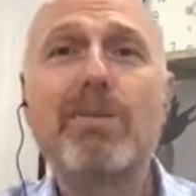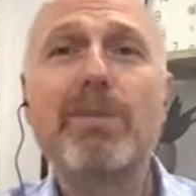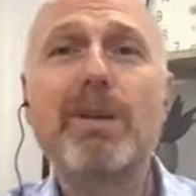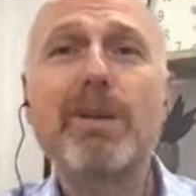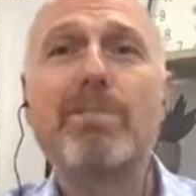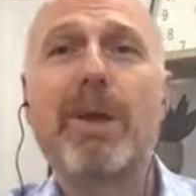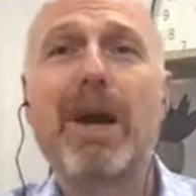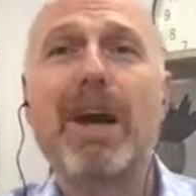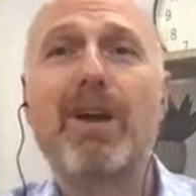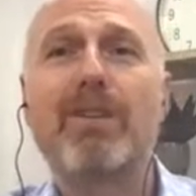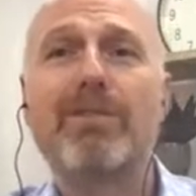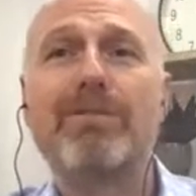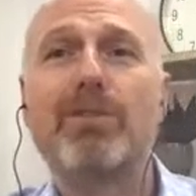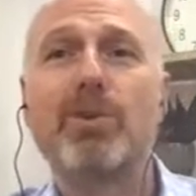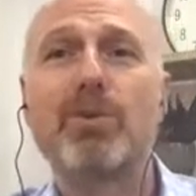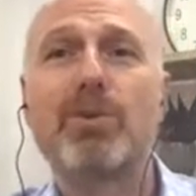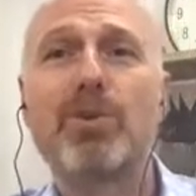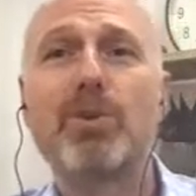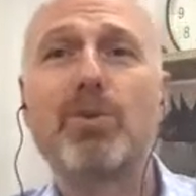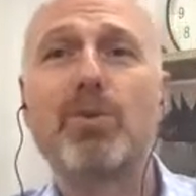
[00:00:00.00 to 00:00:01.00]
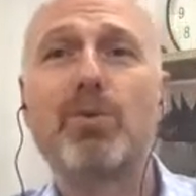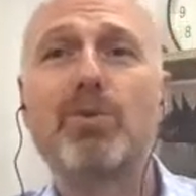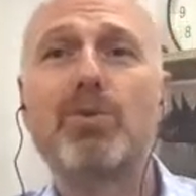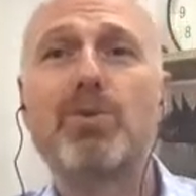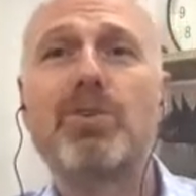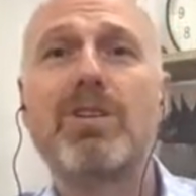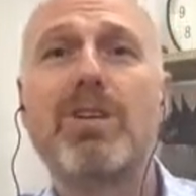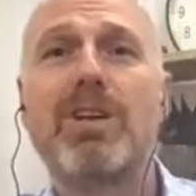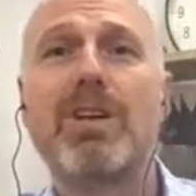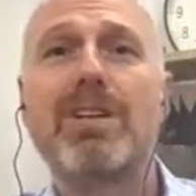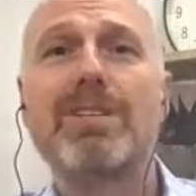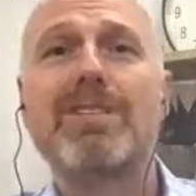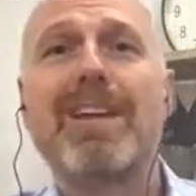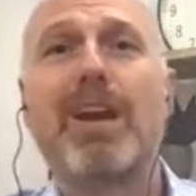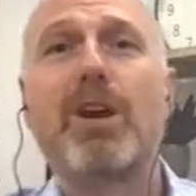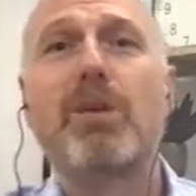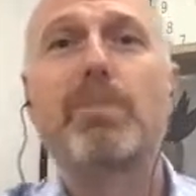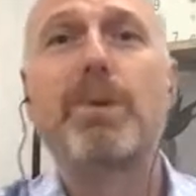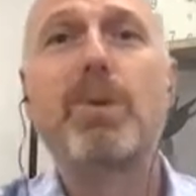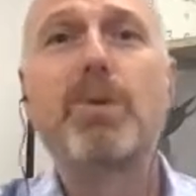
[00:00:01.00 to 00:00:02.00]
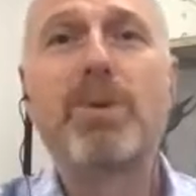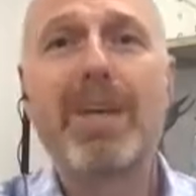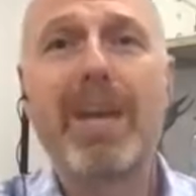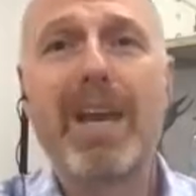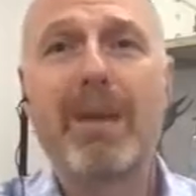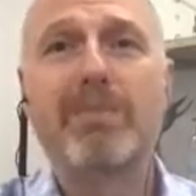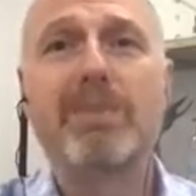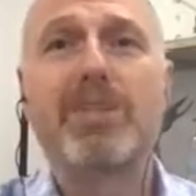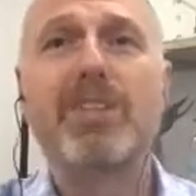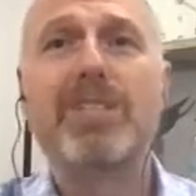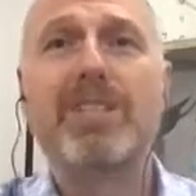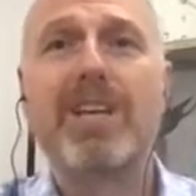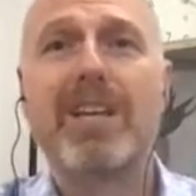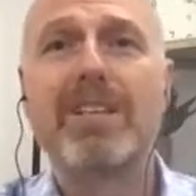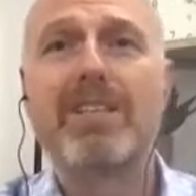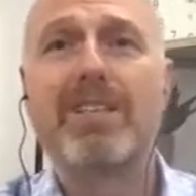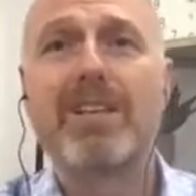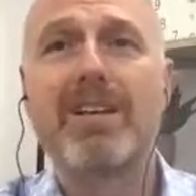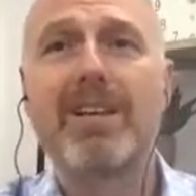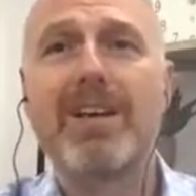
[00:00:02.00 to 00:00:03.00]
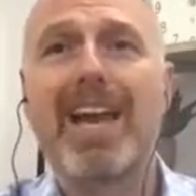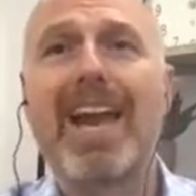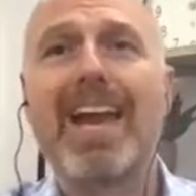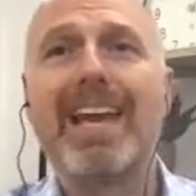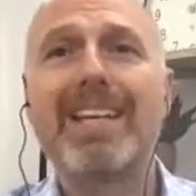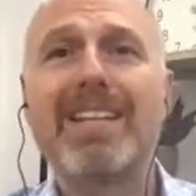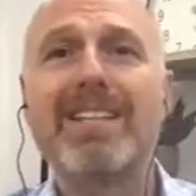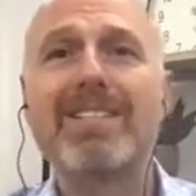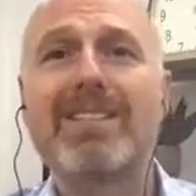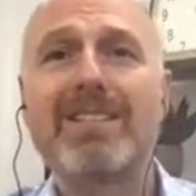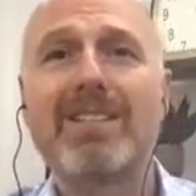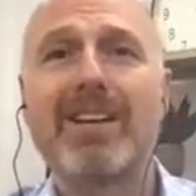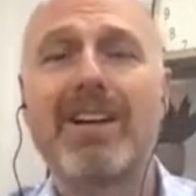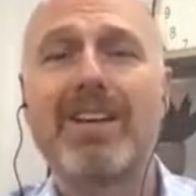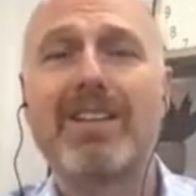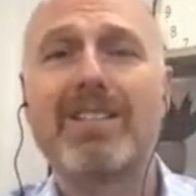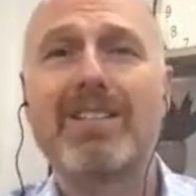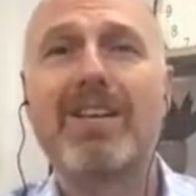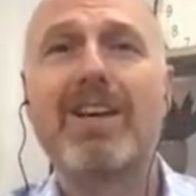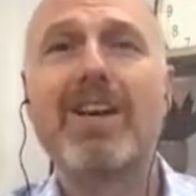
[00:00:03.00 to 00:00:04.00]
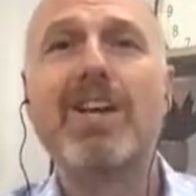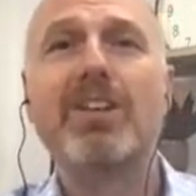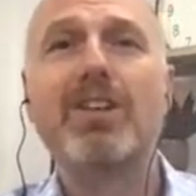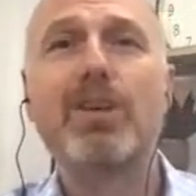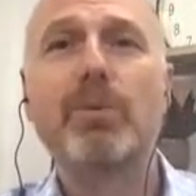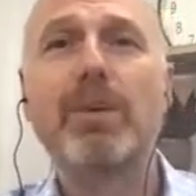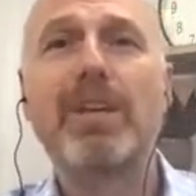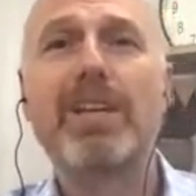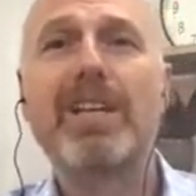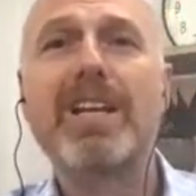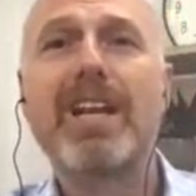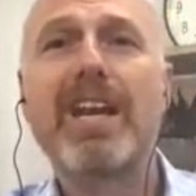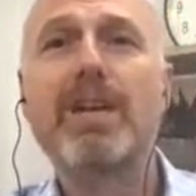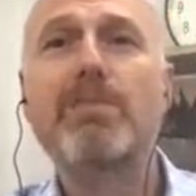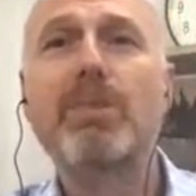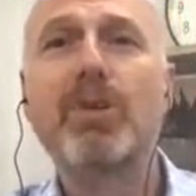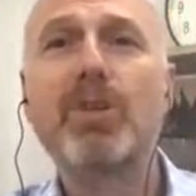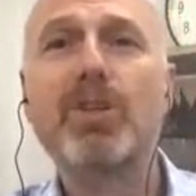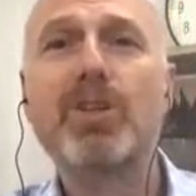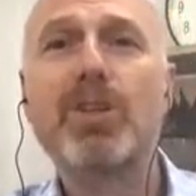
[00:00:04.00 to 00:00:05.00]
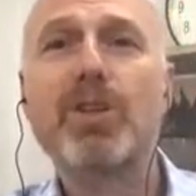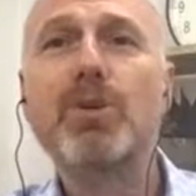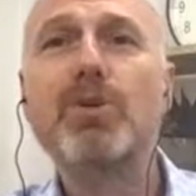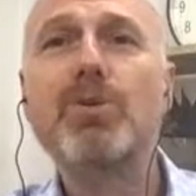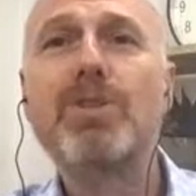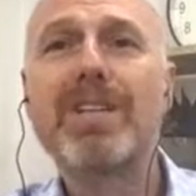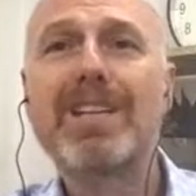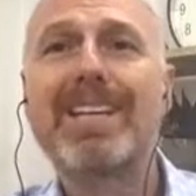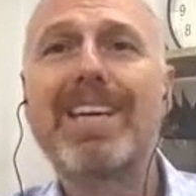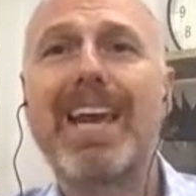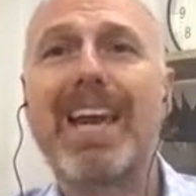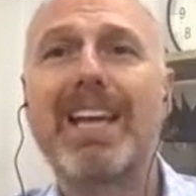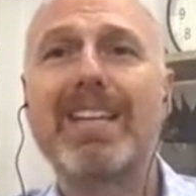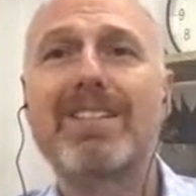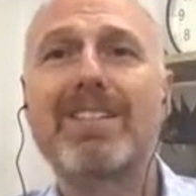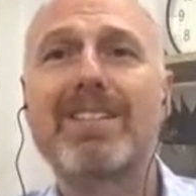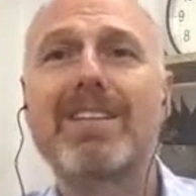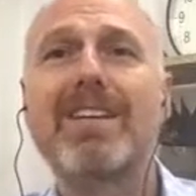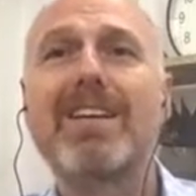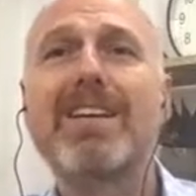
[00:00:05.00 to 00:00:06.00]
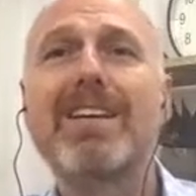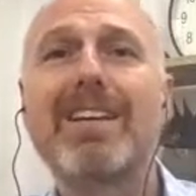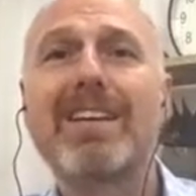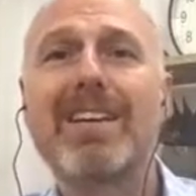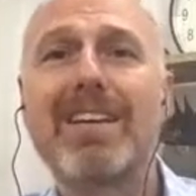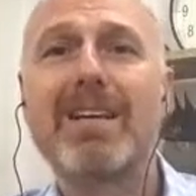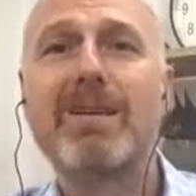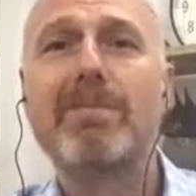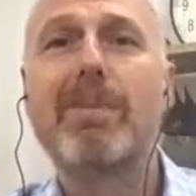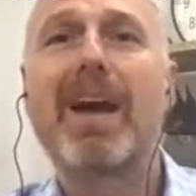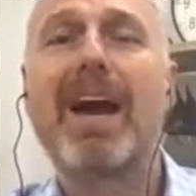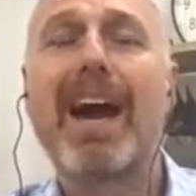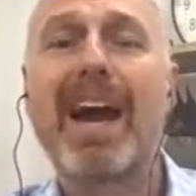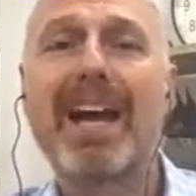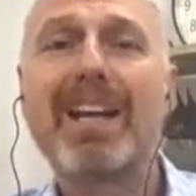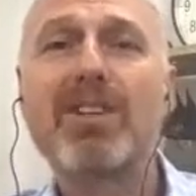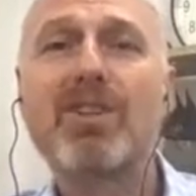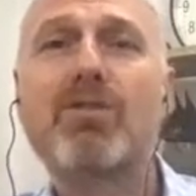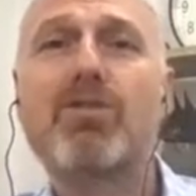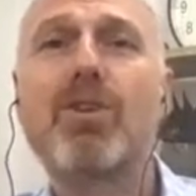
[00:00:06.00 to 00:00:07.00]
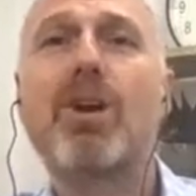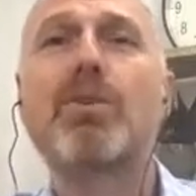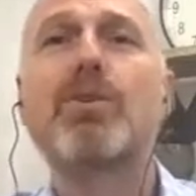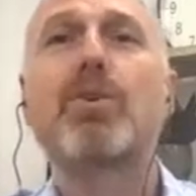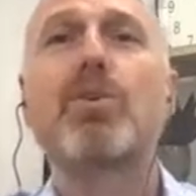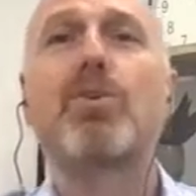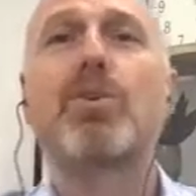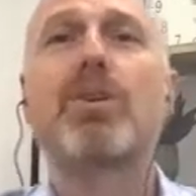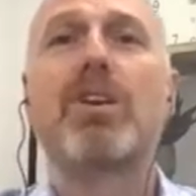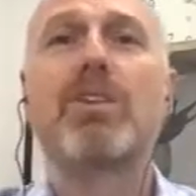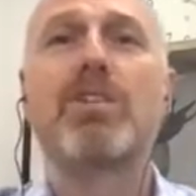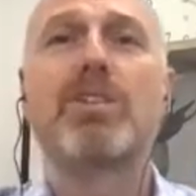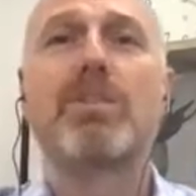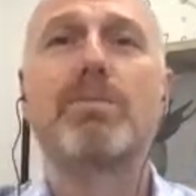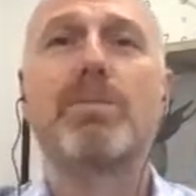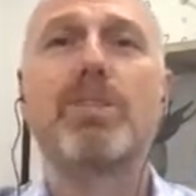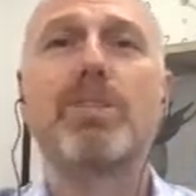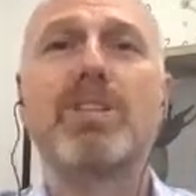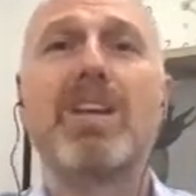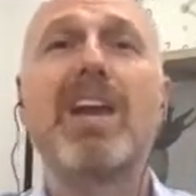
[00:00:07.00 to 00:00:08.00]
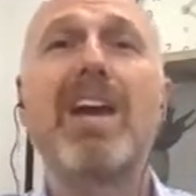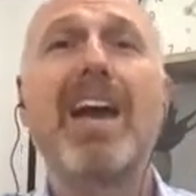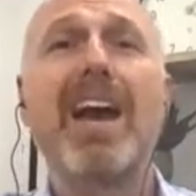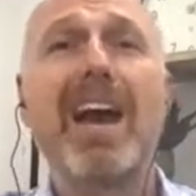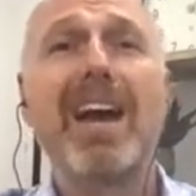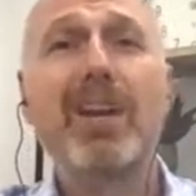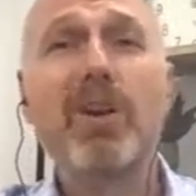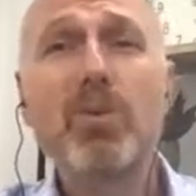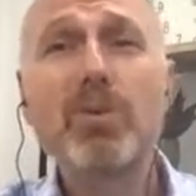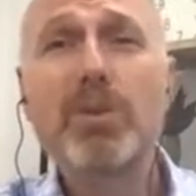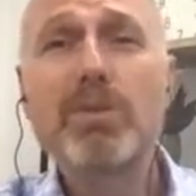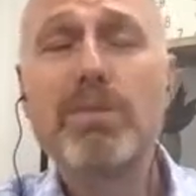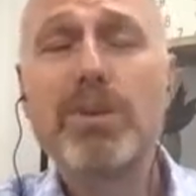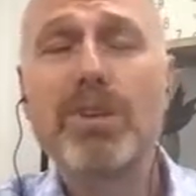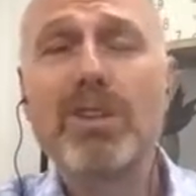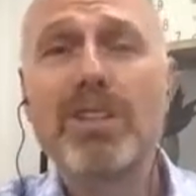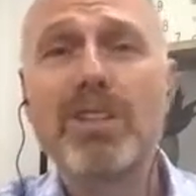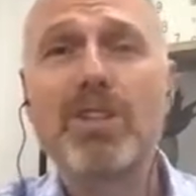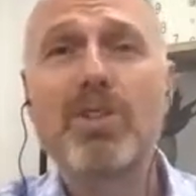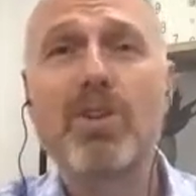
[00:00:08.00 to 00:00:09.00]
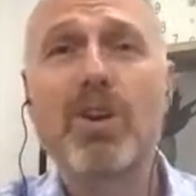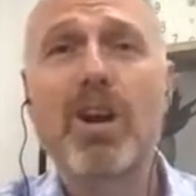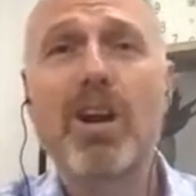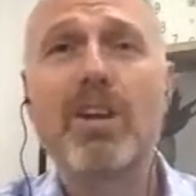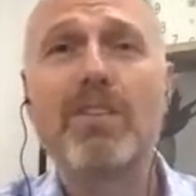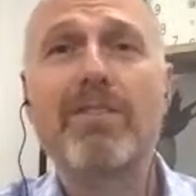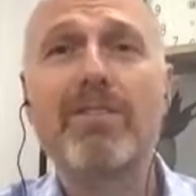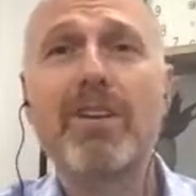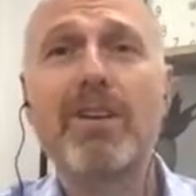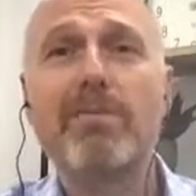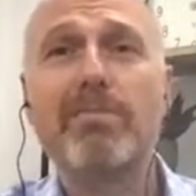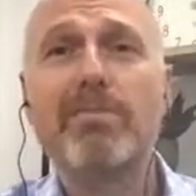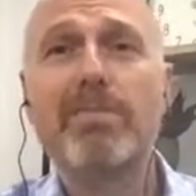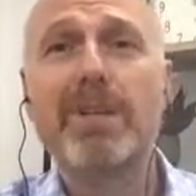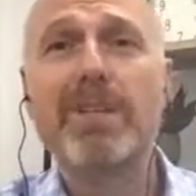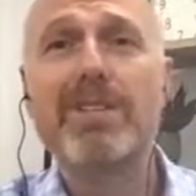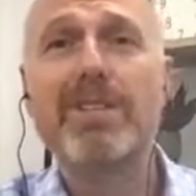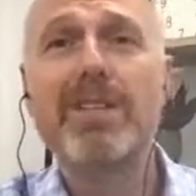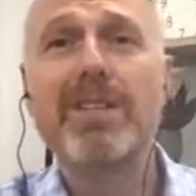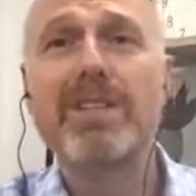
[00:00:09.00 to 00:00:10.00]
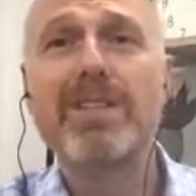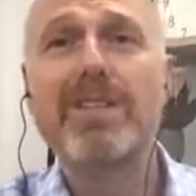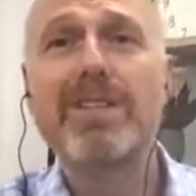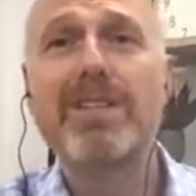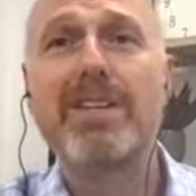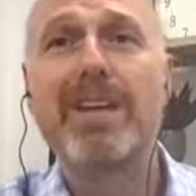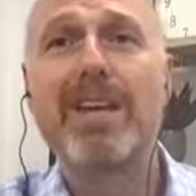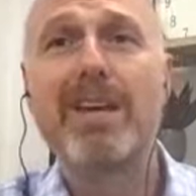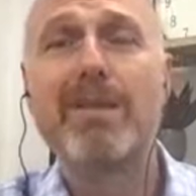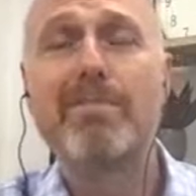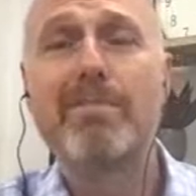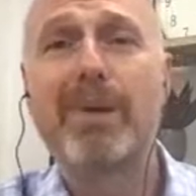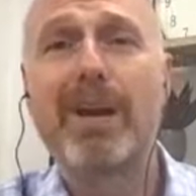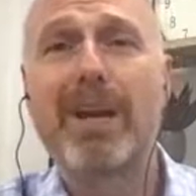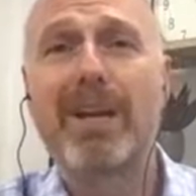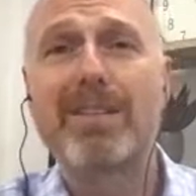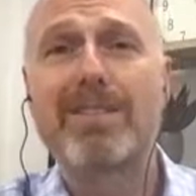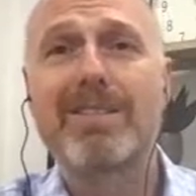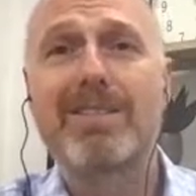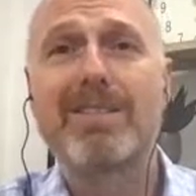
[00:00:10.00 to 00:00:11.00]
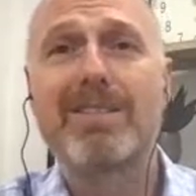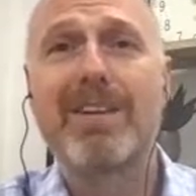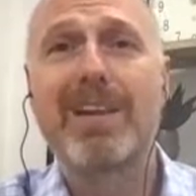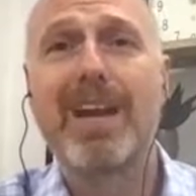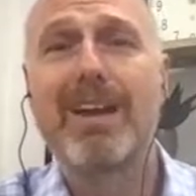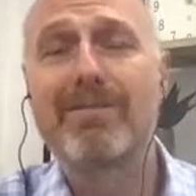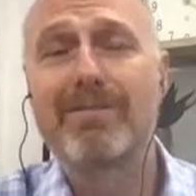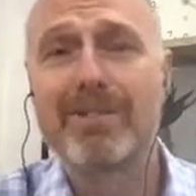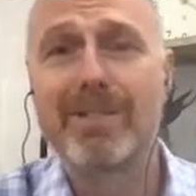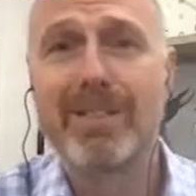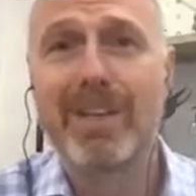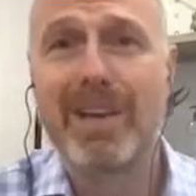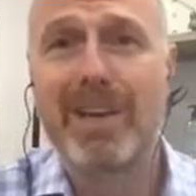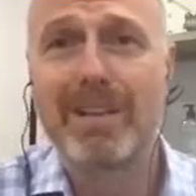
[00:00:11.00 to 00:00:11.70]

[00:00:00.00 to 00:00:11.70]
powerful tools to help you capture data and insight that will enable you to get, keep, and grow your customers, and ultimately drive business impact every day.